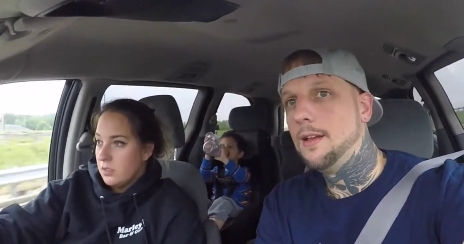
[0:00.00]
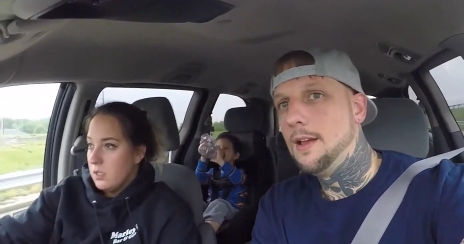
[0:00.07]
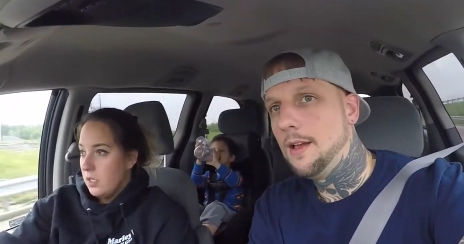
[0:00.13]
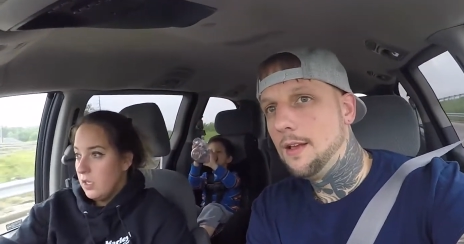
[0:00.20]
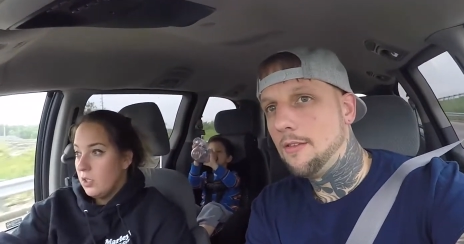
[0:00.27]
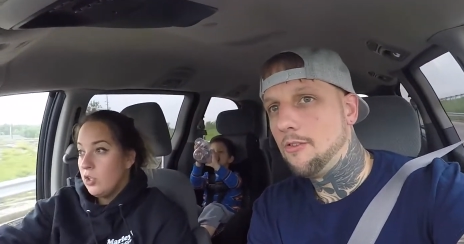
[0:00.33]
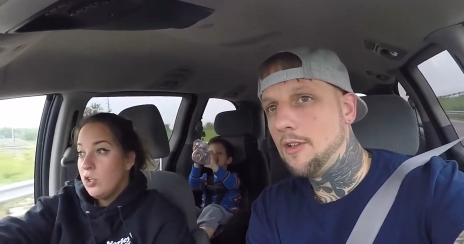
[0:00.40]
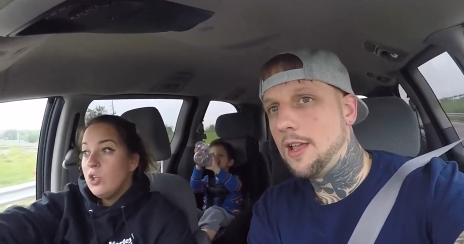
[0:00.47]

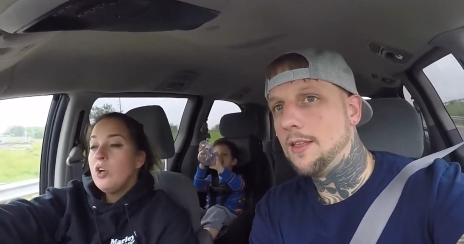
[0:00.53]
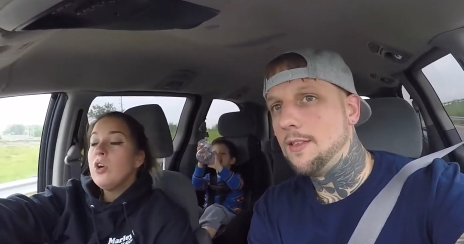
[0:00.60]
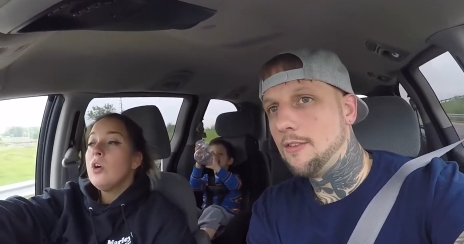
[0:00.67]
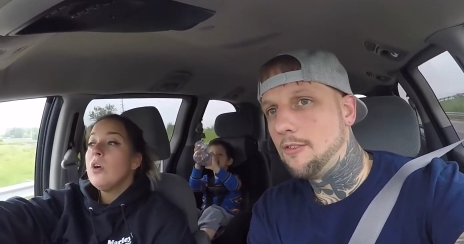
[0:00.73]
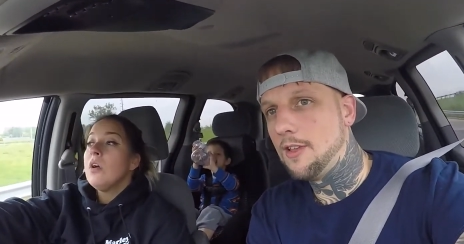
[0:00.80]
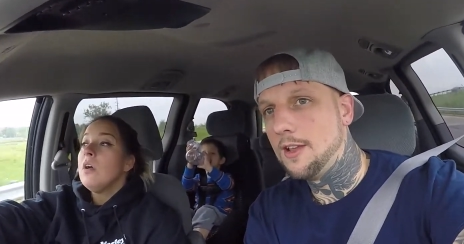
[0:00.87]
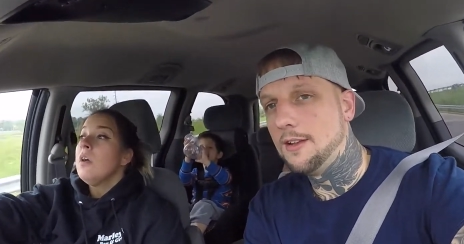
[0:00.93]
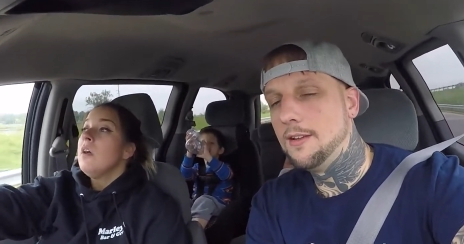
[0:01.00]
Speaker 1: I'm saying
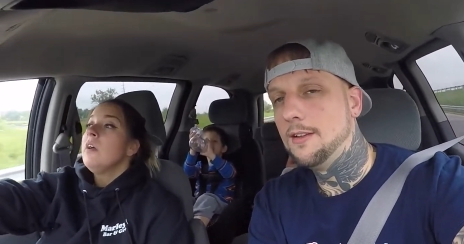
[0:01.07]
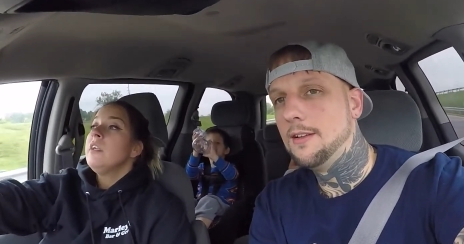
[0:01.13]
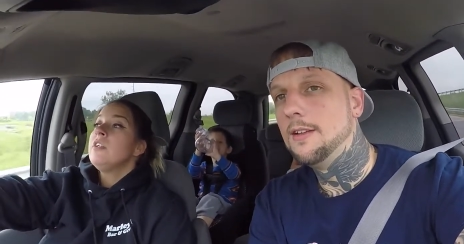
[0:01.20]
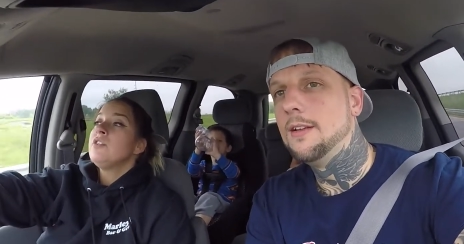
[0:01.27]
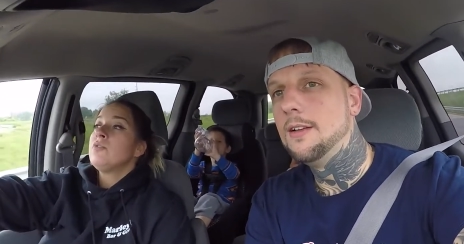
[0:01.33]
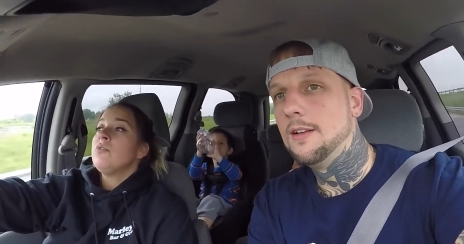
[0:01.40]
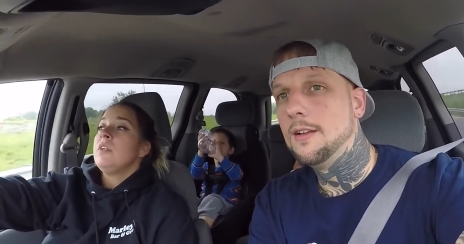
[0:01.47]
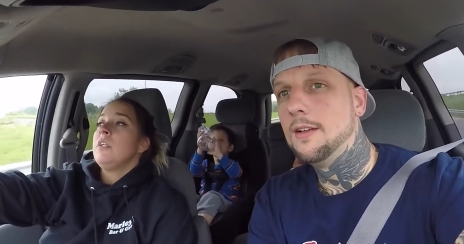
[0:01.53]
this thing.
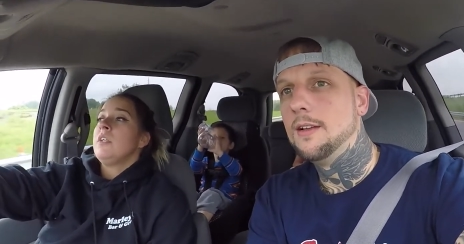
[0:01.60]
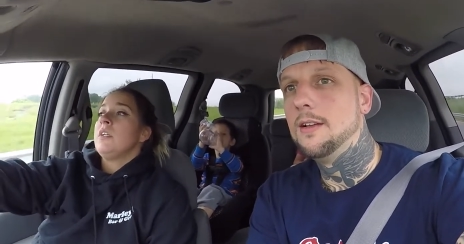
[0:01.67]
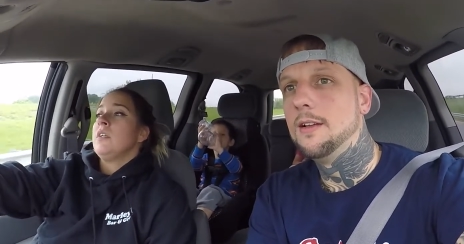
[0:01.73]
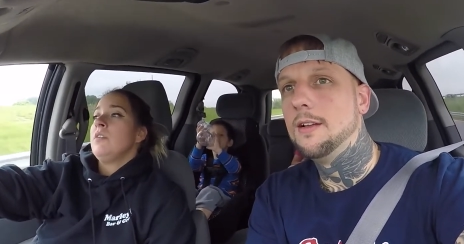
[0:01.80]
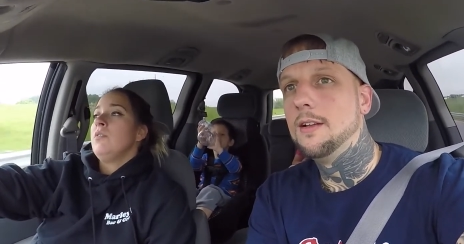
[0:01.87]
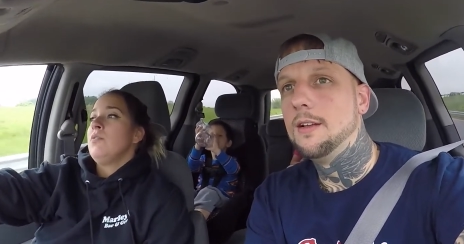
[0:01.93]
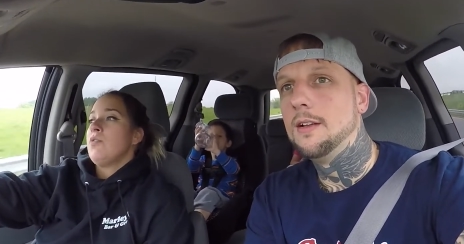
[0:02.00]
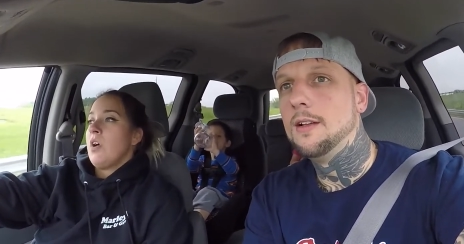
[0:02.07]

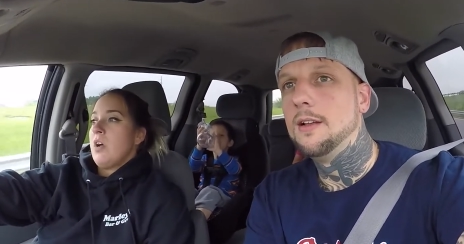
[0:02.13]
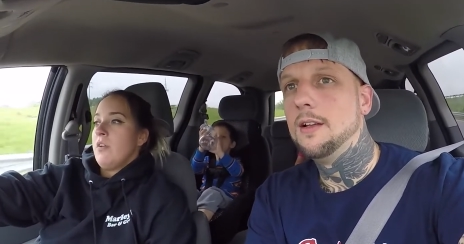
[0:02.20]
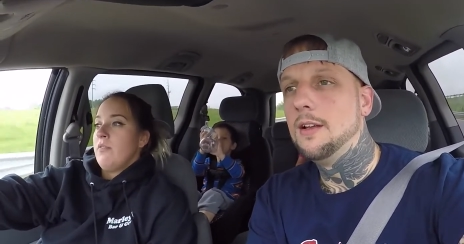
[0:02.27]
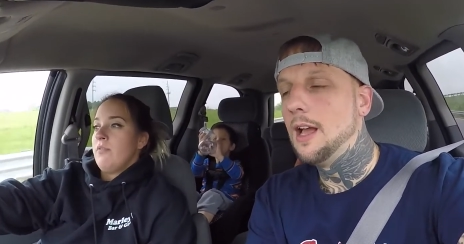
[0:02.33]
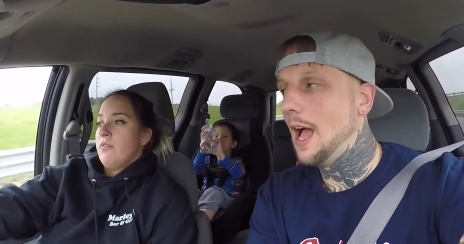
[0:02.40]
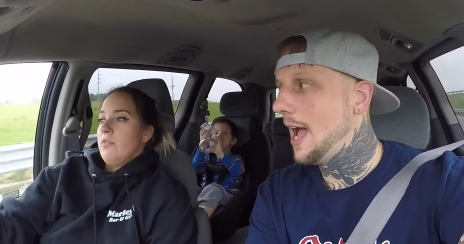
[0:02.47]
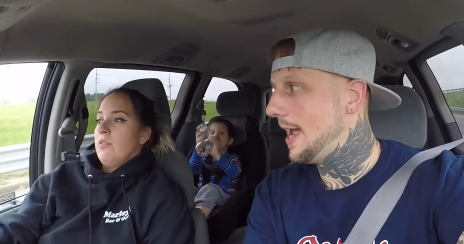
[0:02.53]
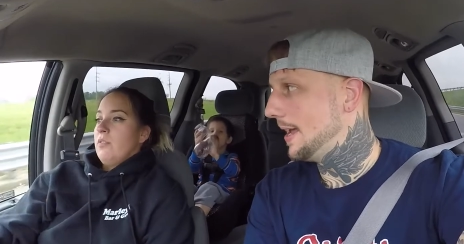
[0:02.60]

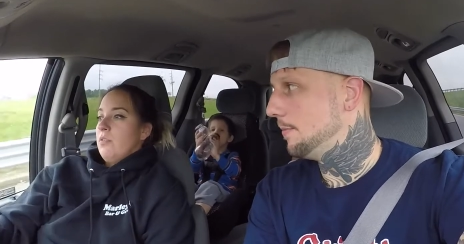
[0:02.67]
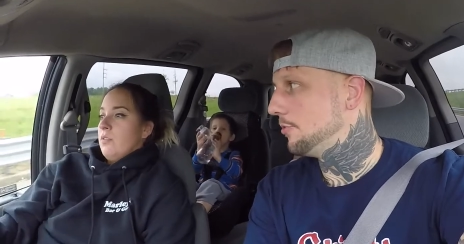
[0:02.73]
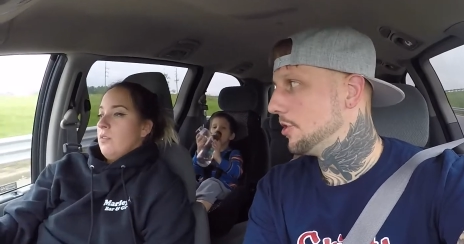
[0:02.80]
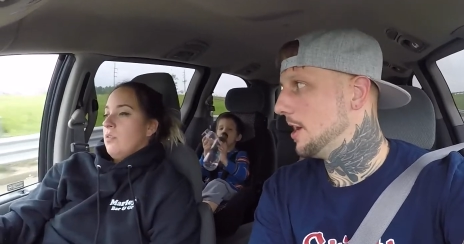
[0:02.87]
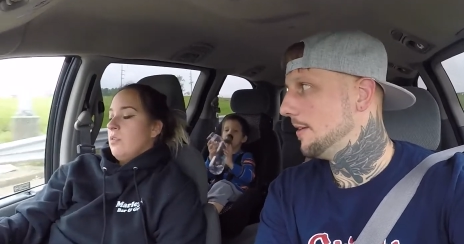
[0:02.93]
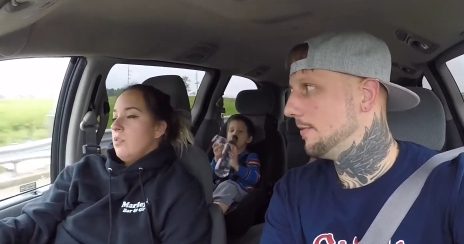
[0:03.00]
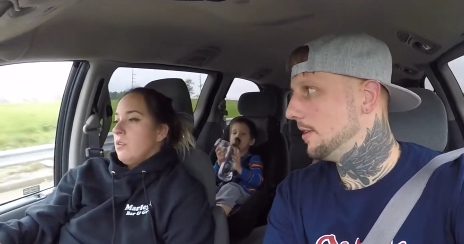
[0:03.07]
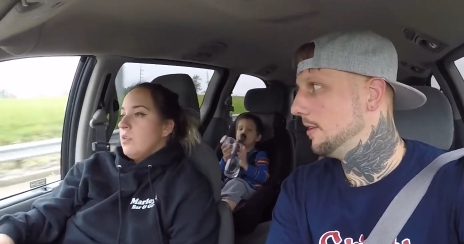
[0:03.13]
I am
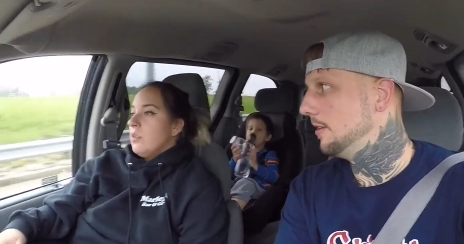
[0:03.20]
driving.